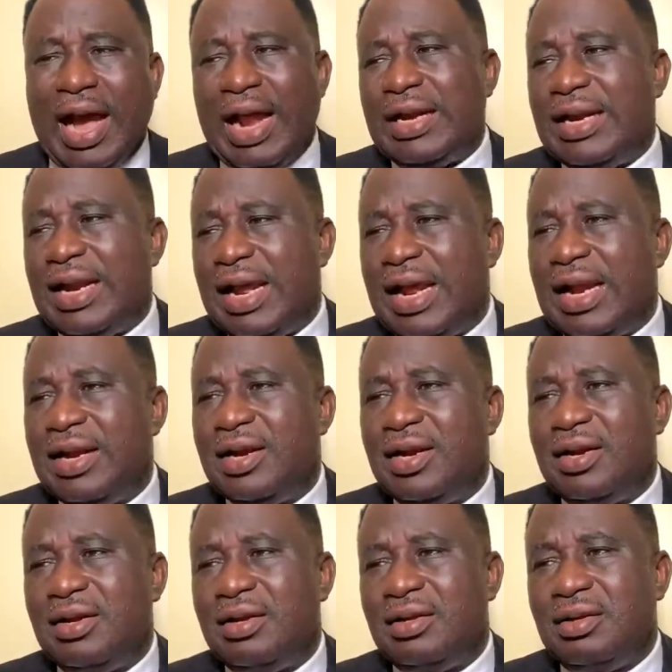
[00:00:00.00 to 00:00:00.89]
and then
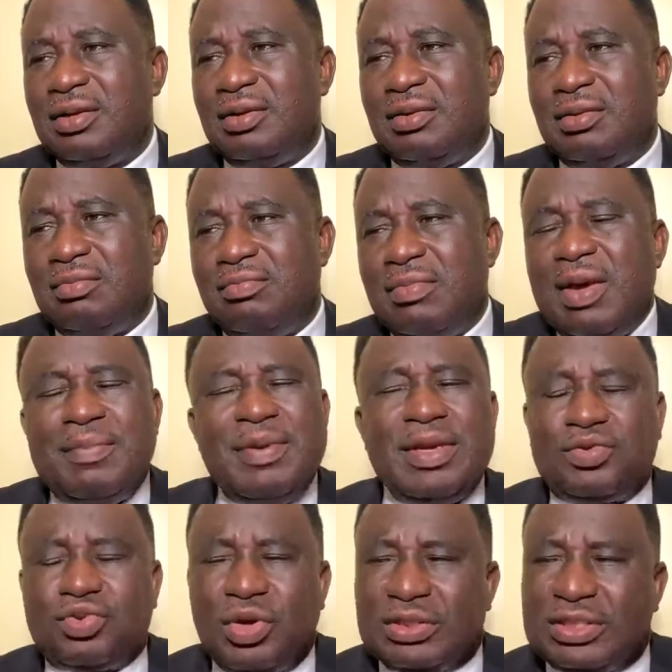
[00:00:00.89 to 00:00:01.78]

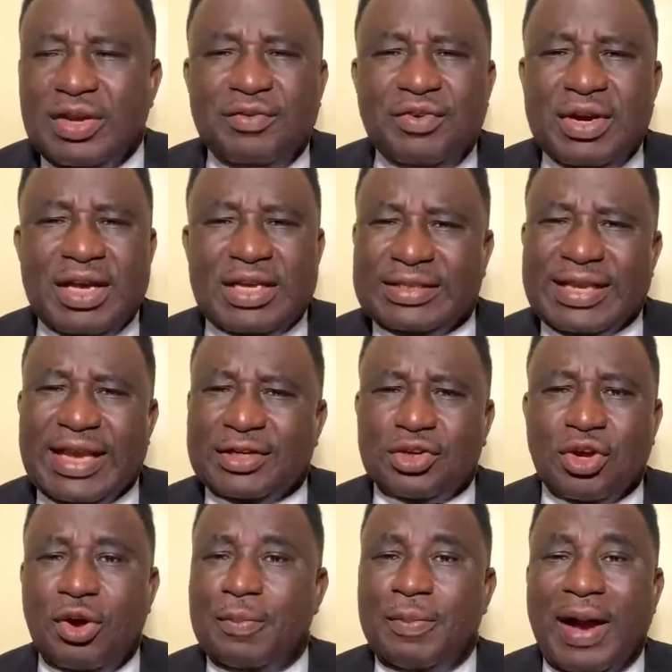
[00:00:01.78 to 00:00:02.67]
maybe it was even a
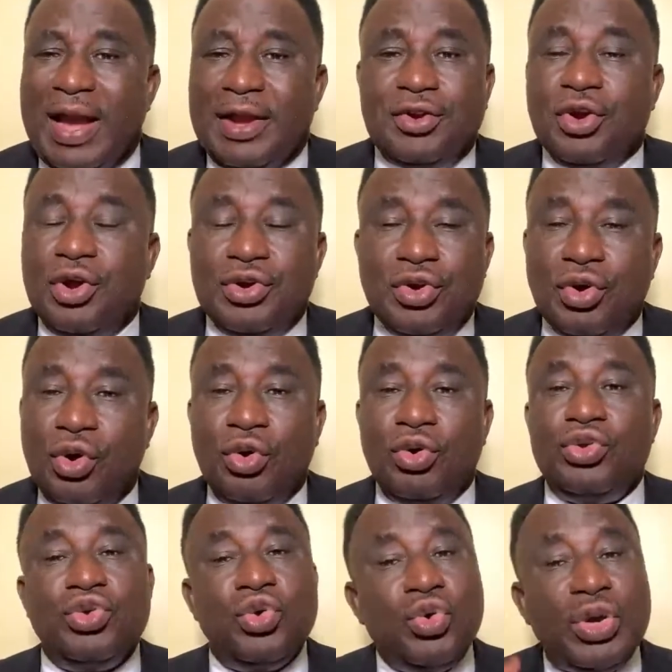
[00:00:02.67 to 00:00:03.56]
setup, I don't
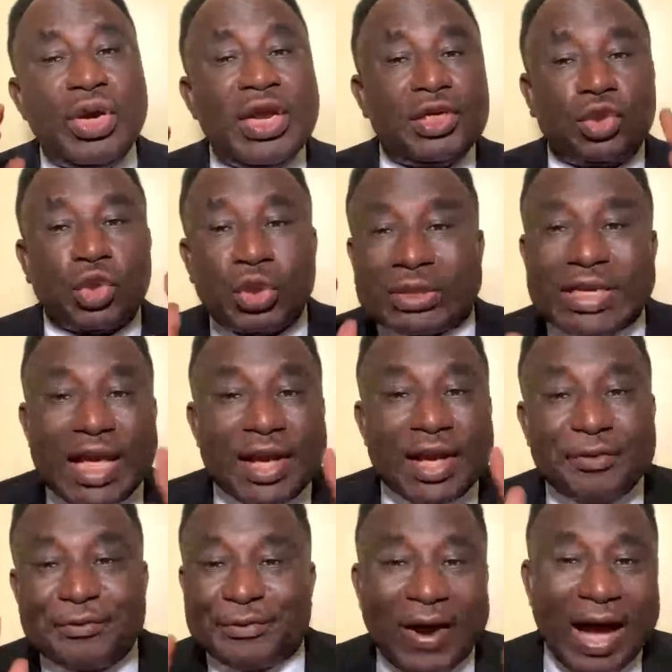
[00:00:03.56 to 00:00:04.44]
know. You need to
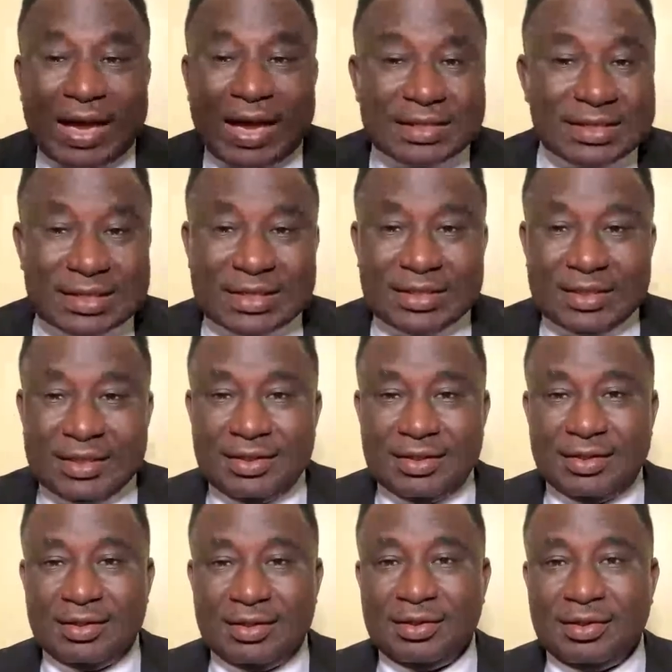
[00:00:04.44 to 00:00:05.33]
think fast.
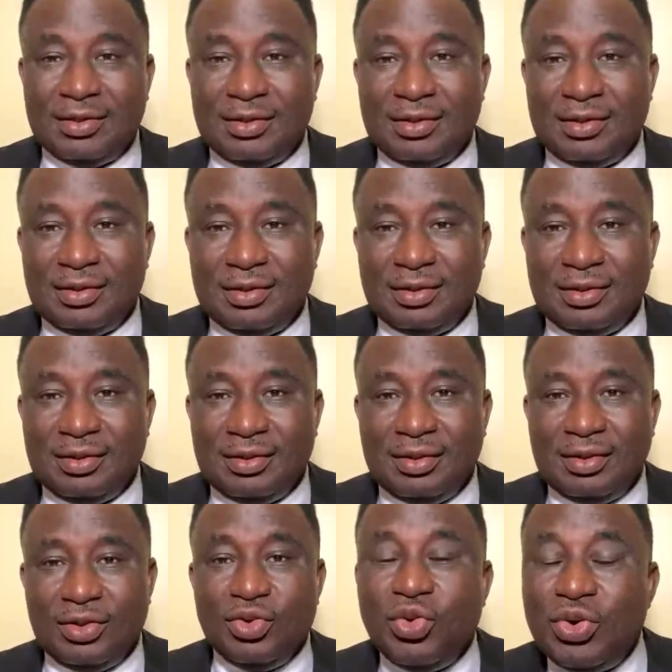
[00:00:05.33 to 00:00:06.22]

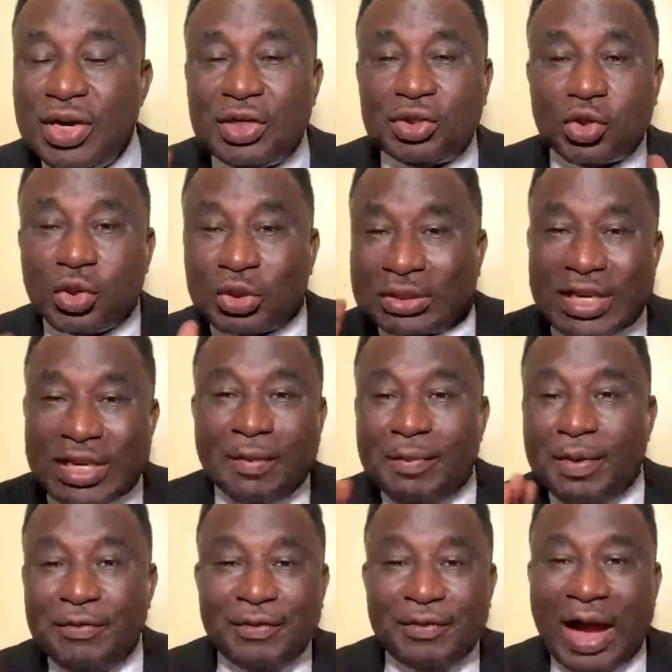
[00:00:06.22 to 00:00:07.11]
You need to
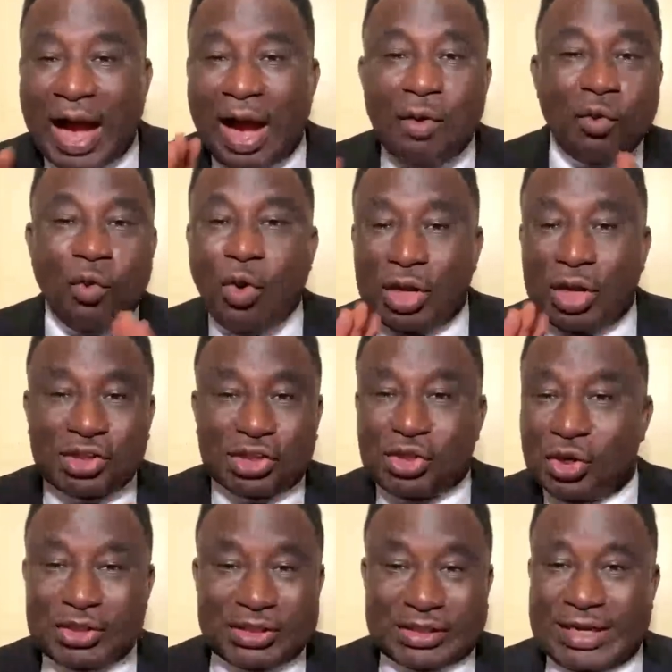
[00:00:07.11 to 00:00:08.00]
think and watch
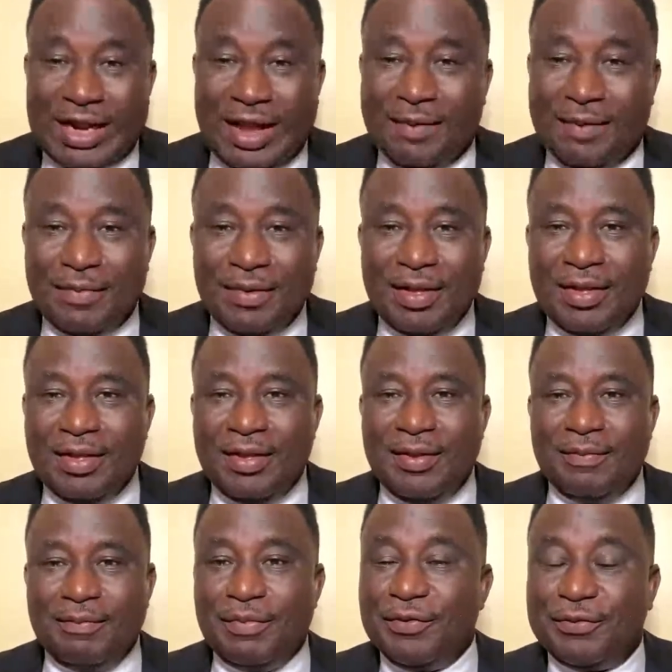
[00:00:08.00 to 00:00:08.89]
your step
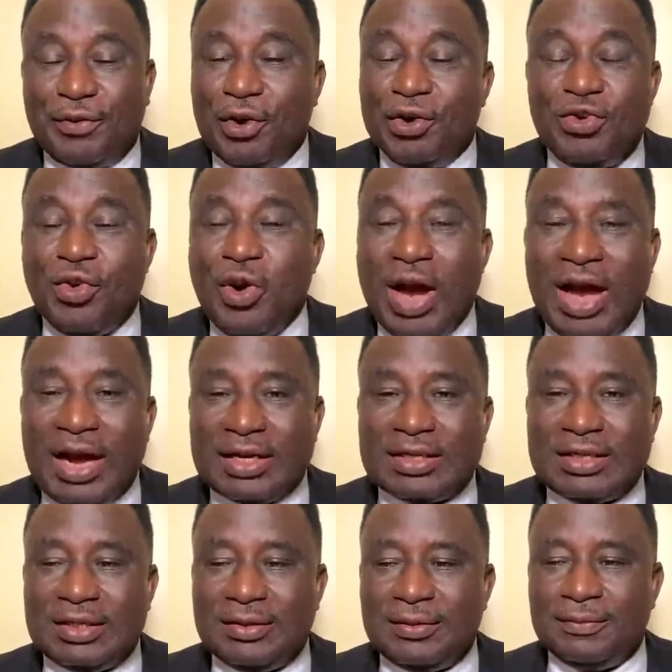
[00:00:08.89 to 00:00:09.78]
before you
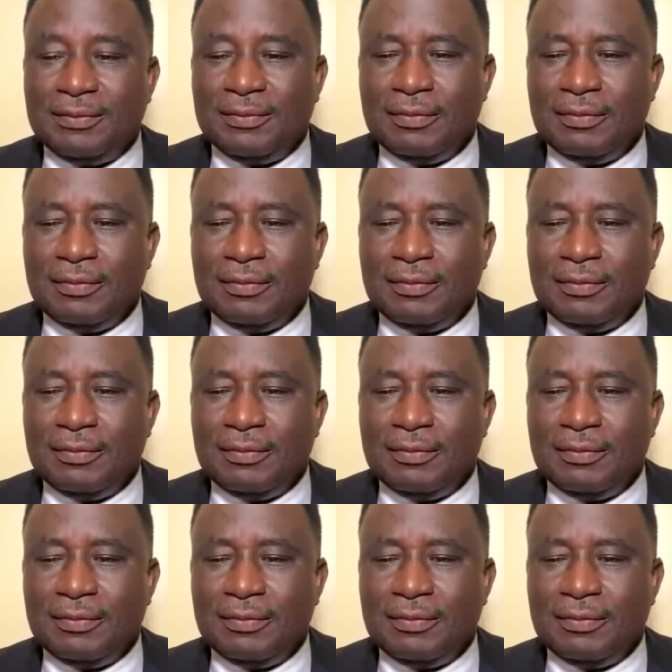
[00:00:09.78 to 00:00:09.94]
act.